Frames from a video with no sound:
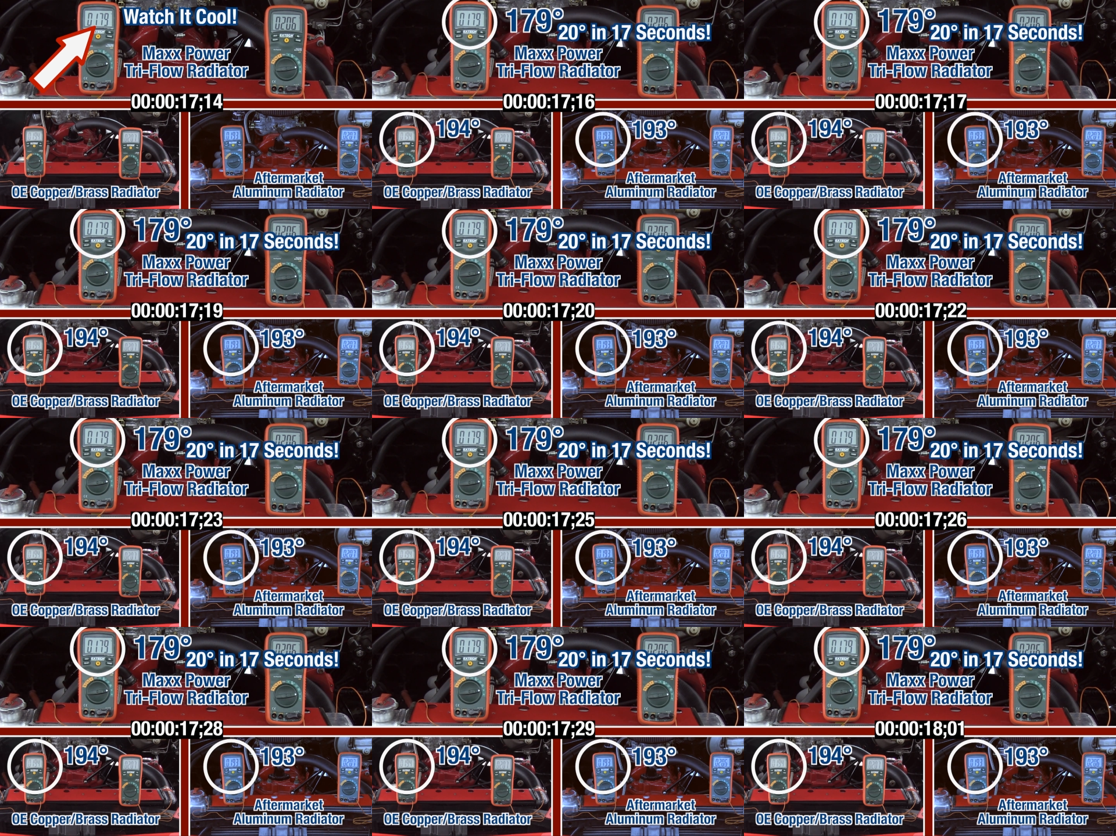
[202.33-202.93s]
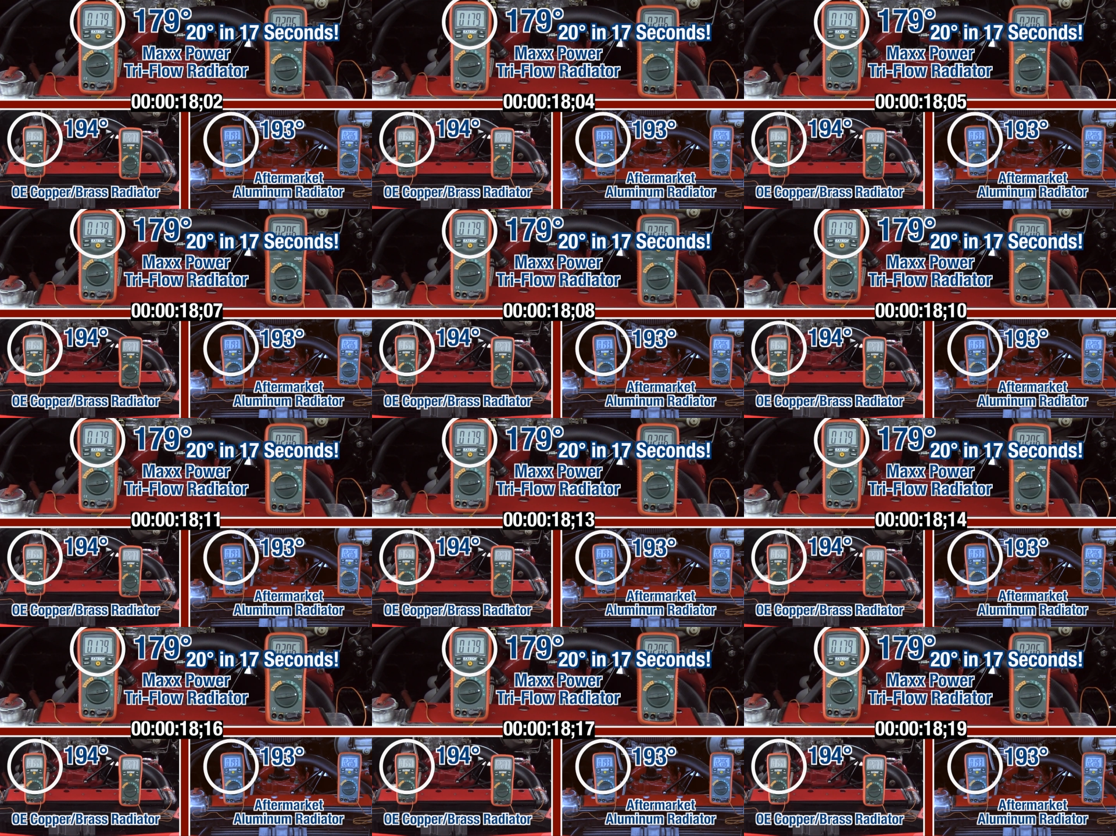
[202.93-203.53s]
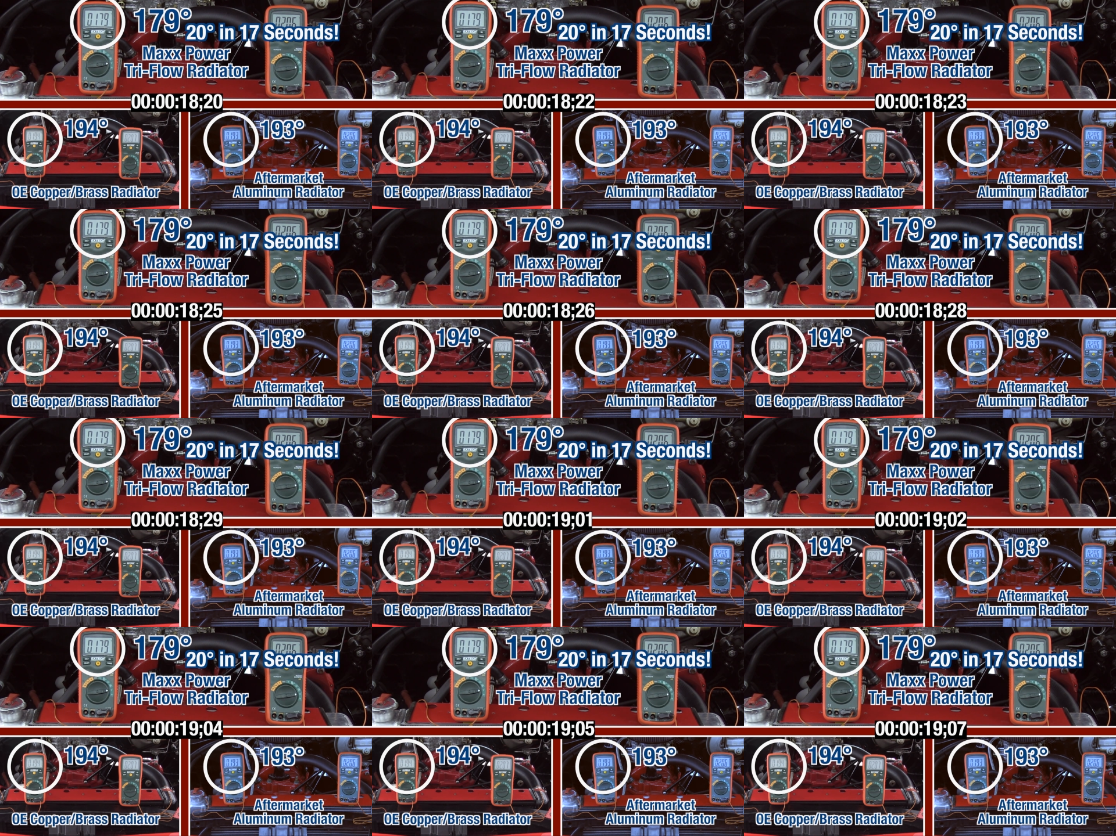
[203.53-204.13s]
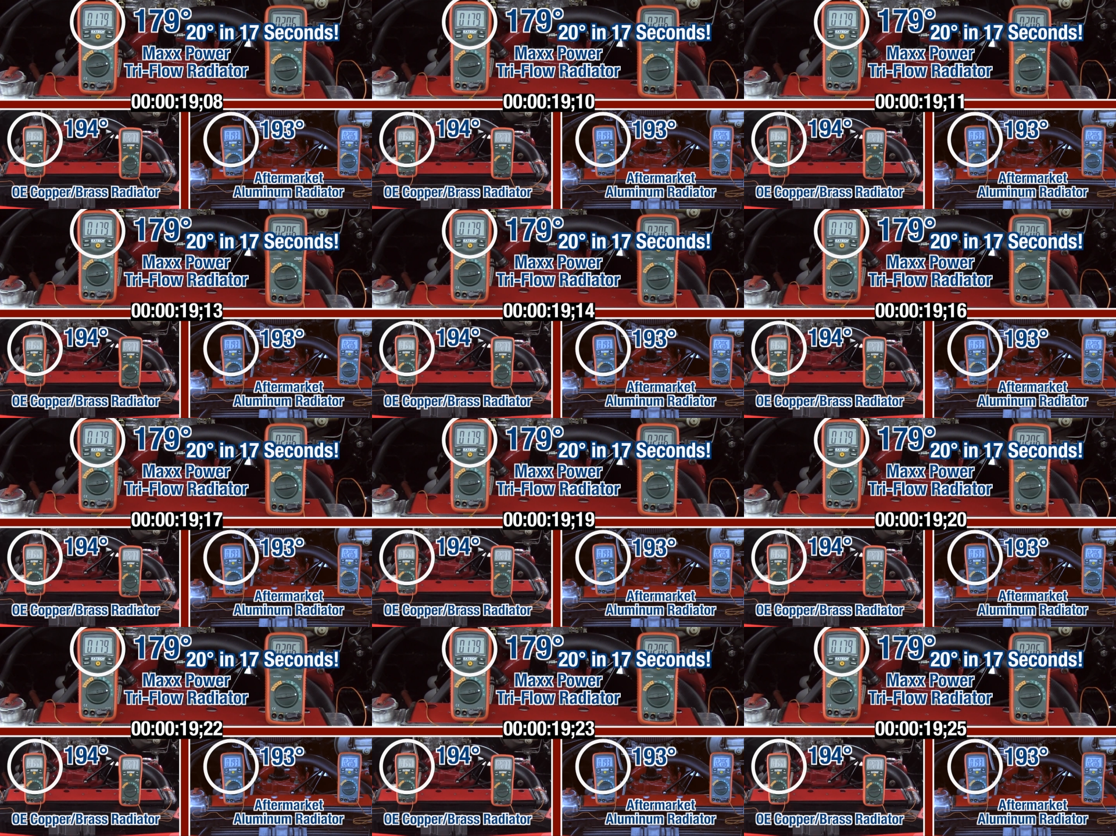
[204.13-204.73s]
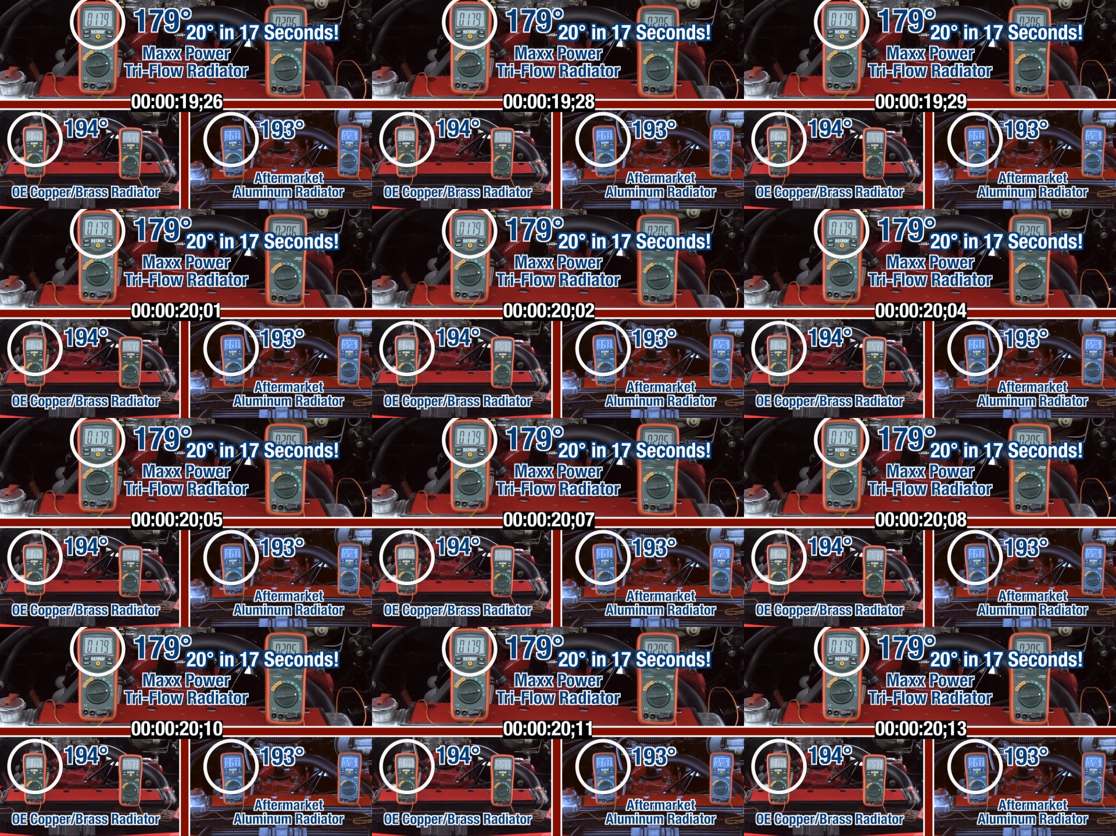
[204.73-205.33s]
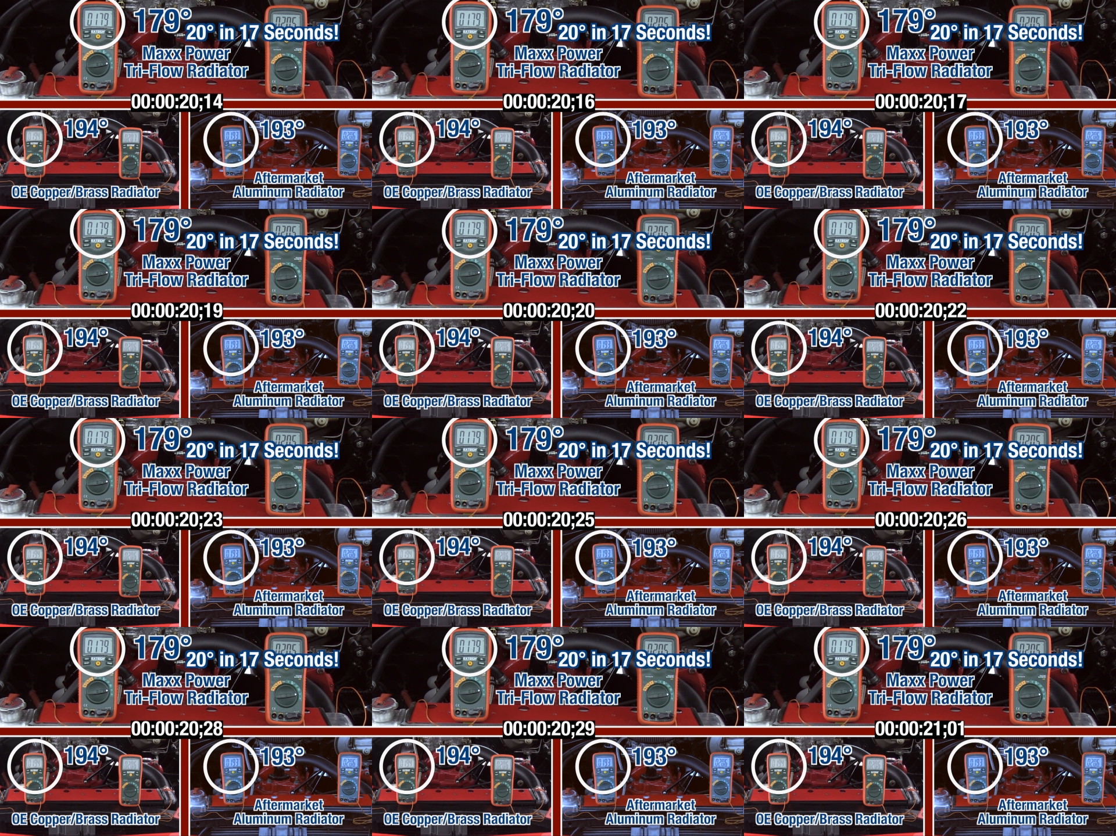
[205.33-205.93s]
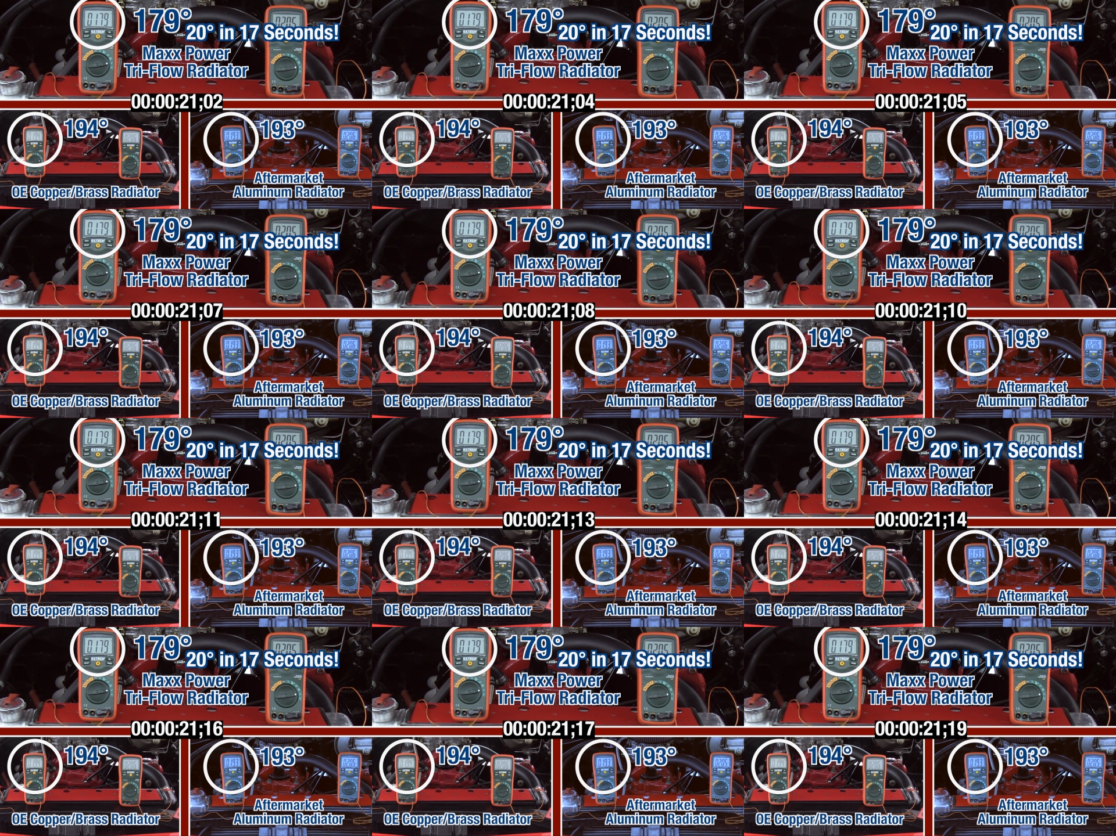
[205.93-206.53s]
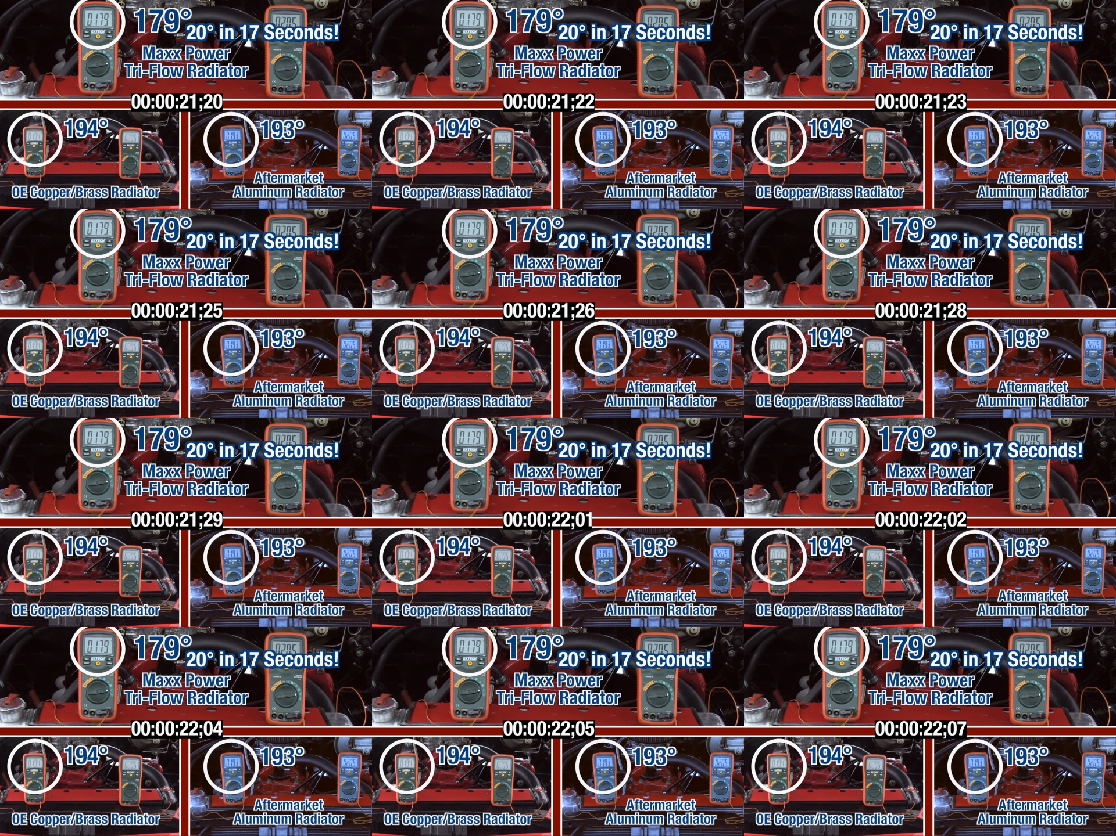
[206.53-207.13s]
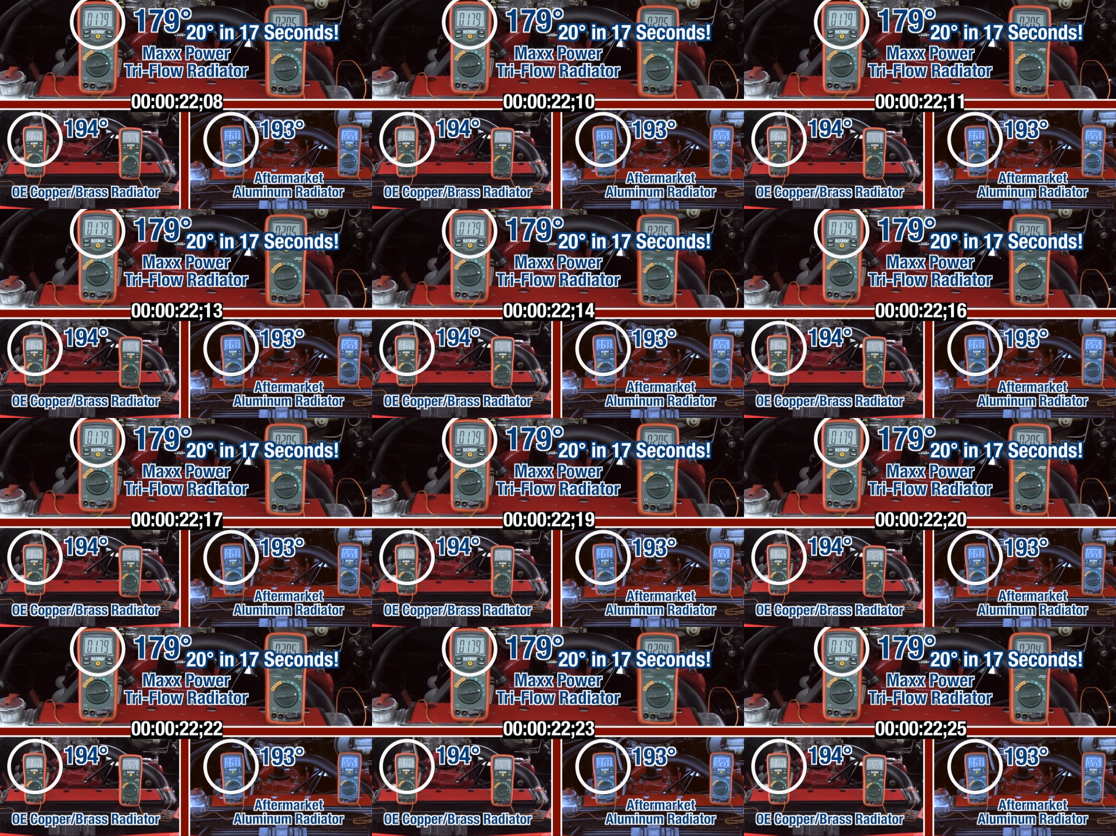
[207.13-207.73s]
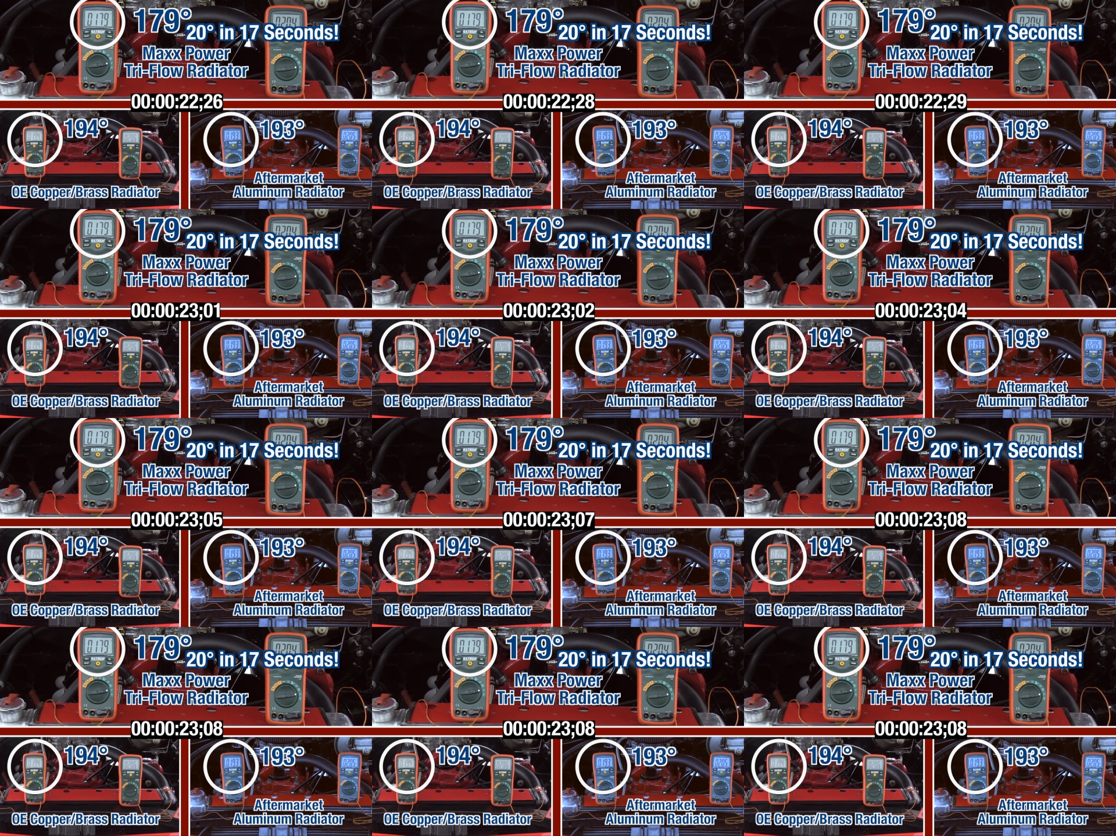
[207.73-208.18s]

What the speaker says: No face is visible, so there are no lips to read.